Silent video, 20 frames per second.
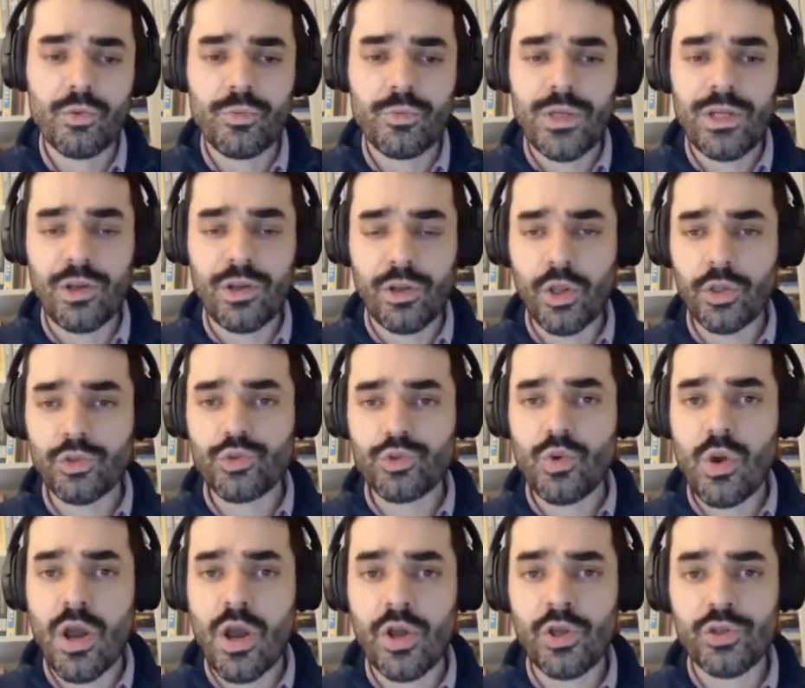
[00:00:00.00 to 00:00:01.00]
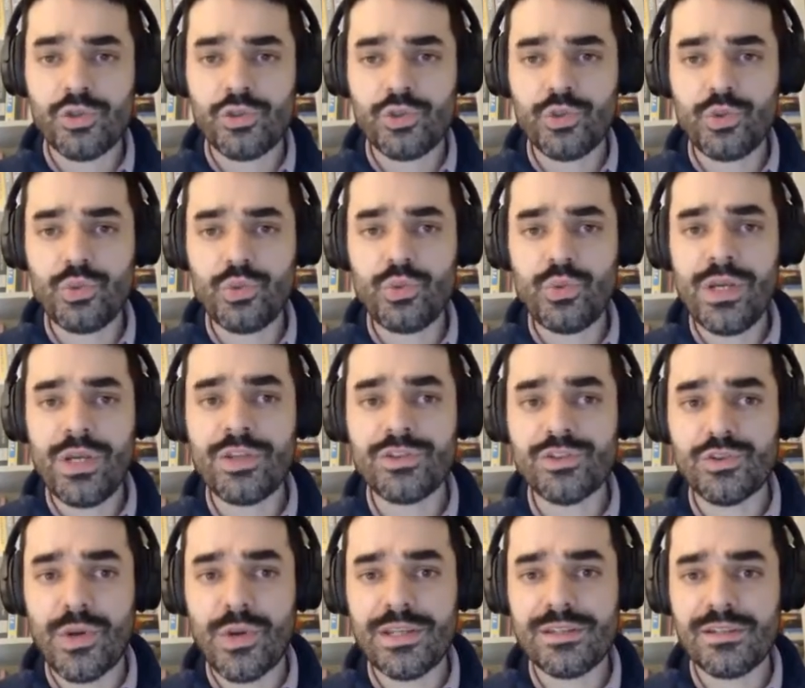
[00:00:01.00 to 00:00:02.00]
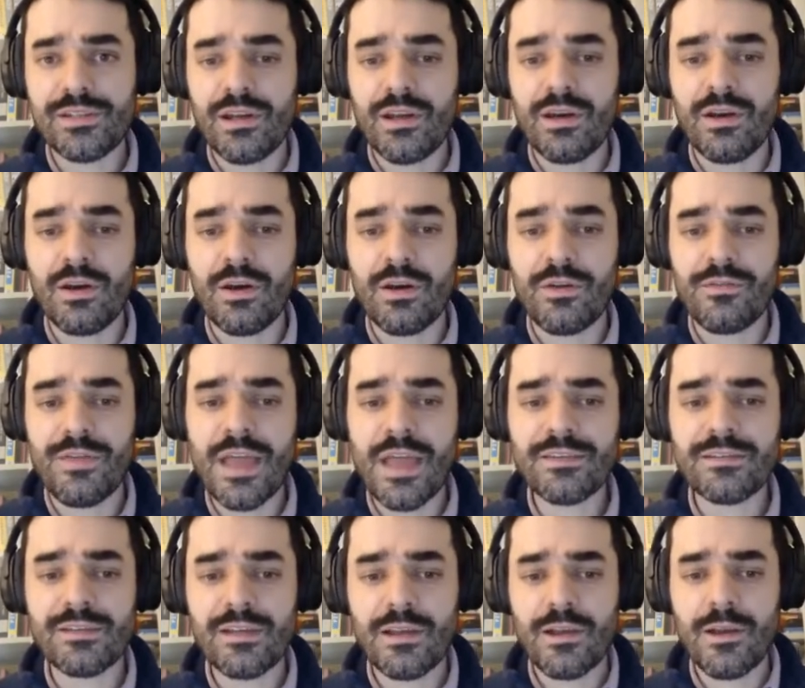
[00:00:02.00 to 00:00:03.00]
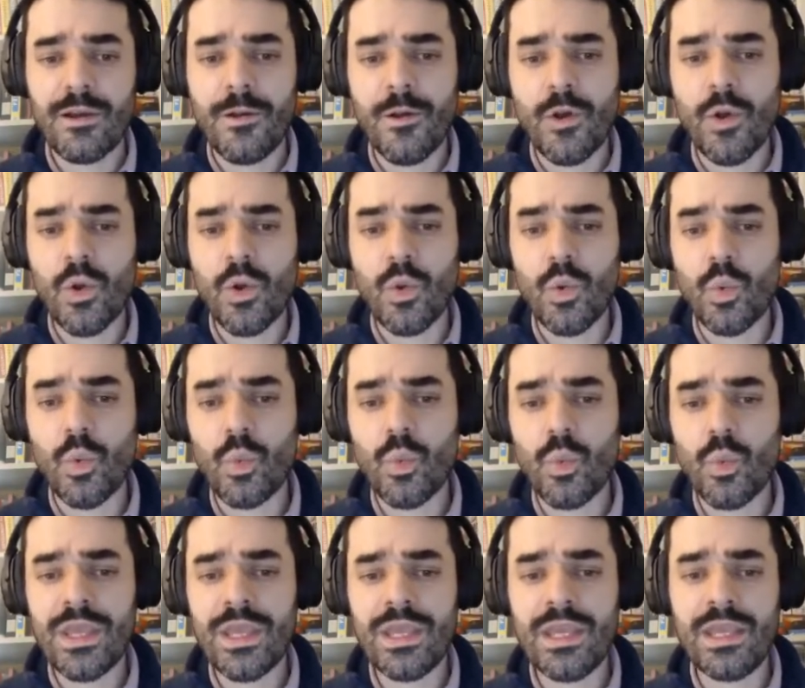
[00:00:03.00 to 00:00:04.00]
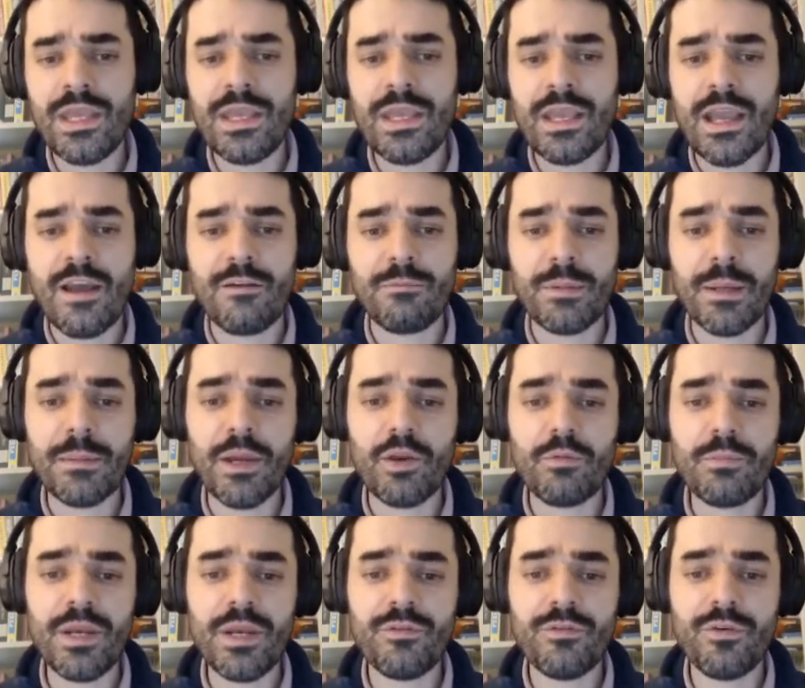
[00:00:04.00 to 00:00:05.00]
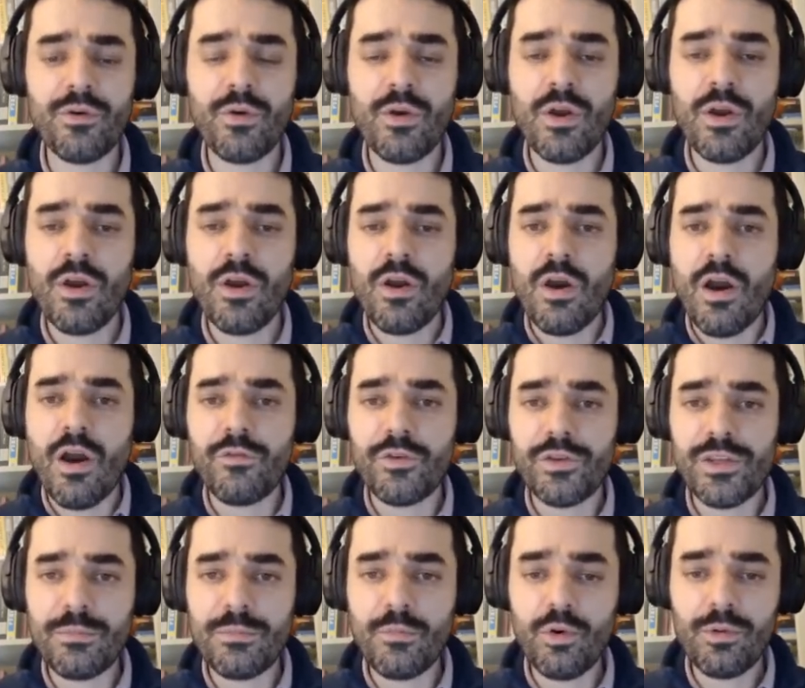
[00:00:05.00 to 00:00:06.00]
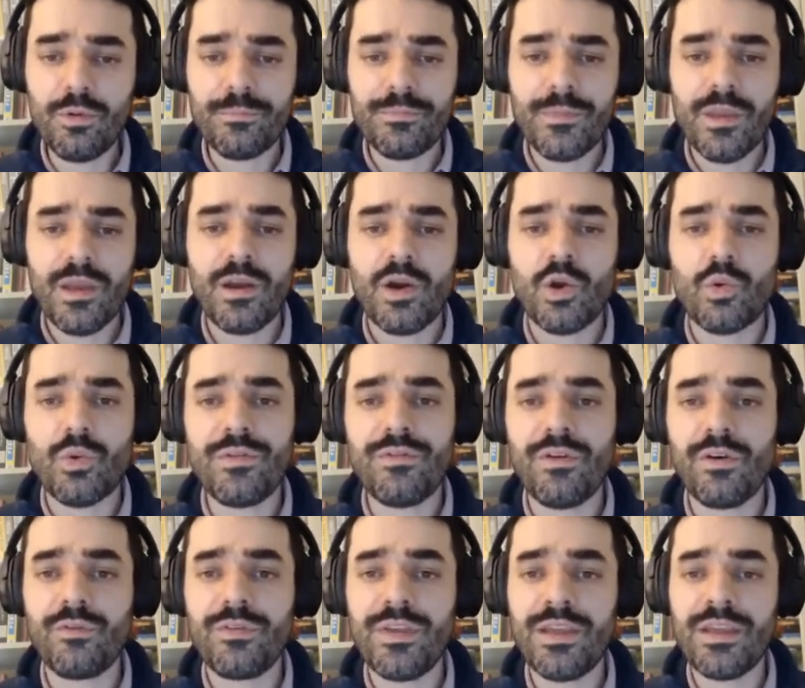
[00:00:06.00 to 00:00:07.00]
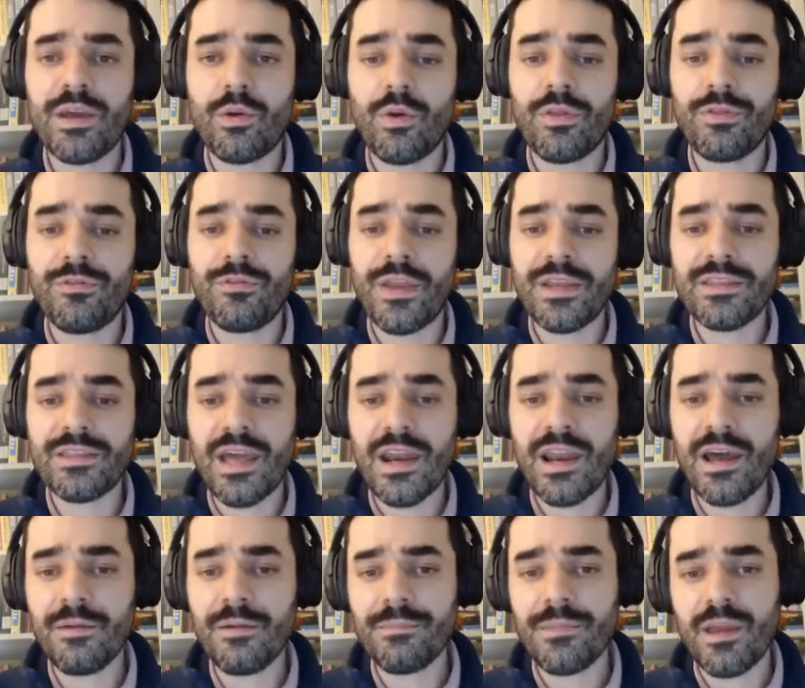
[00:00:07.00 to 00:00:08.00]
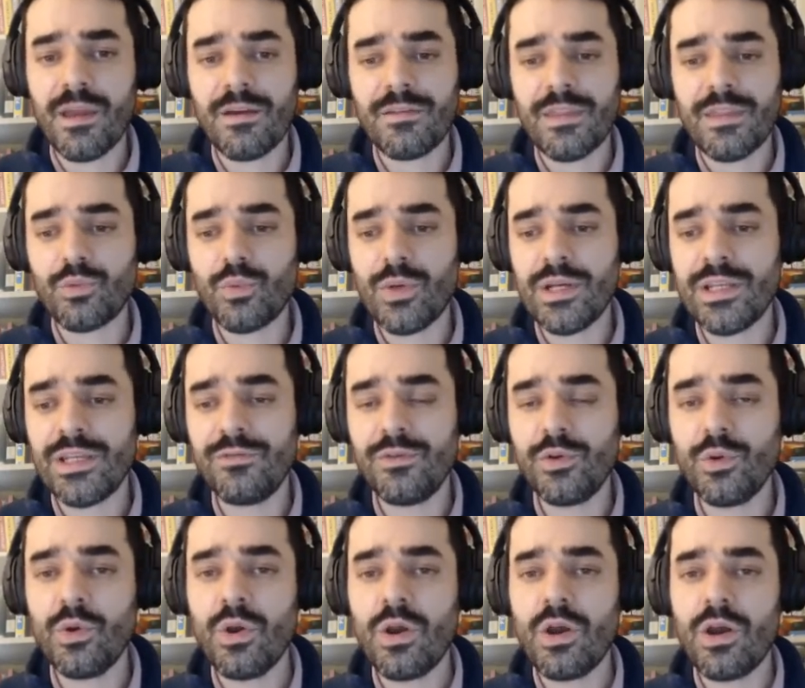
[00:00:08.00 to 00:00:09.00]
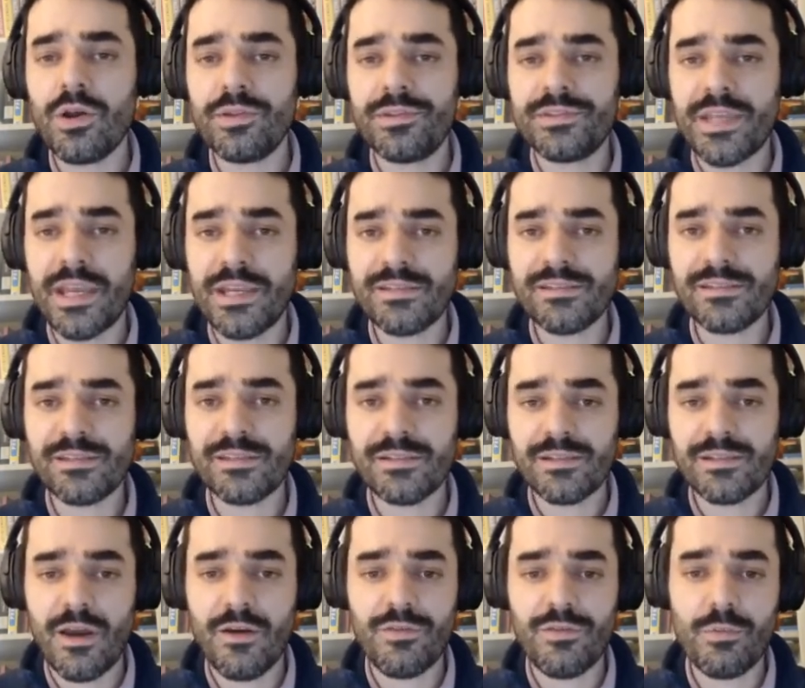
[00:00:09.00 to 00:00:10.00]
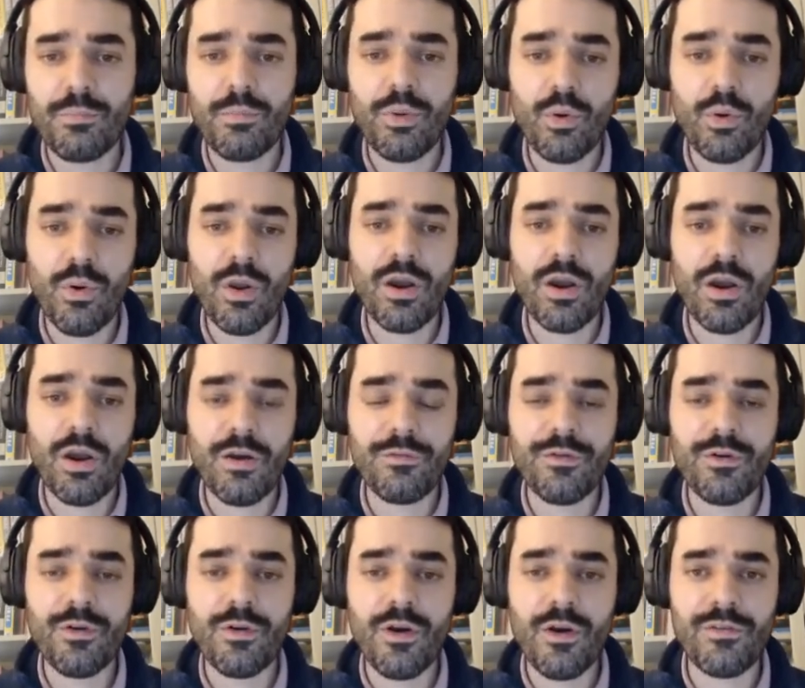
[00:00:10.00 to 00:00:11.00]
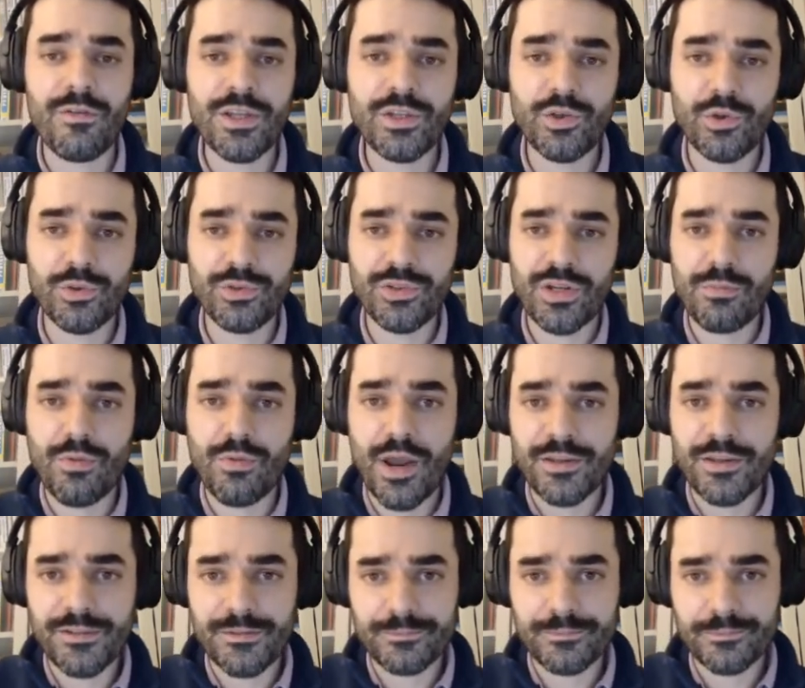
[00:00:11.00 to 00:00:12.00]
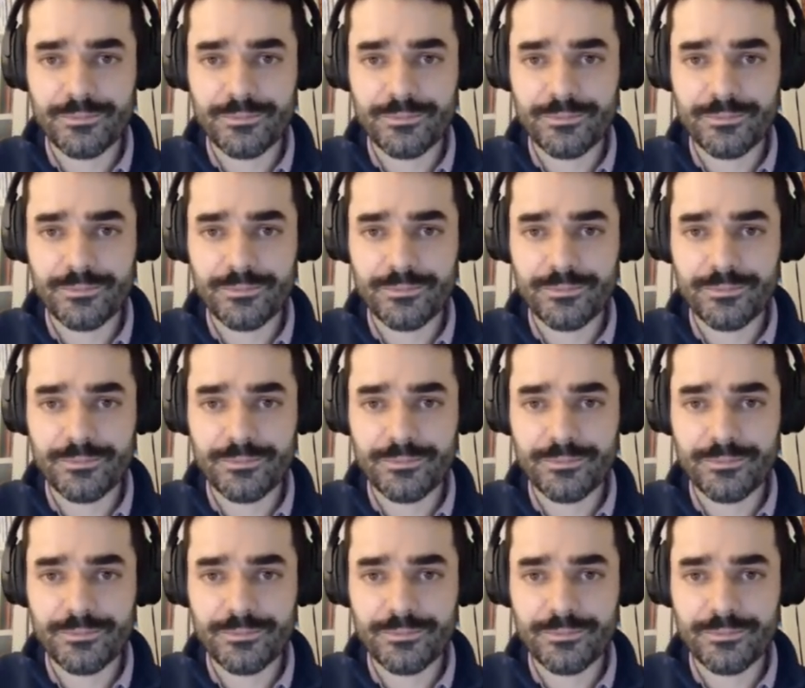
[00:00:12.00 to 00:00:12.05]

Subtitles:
In order to illustrate all of that, we have prepared a bit of a demo revolving around fake data that will give you a taste of the power of Linkurious Enterprise.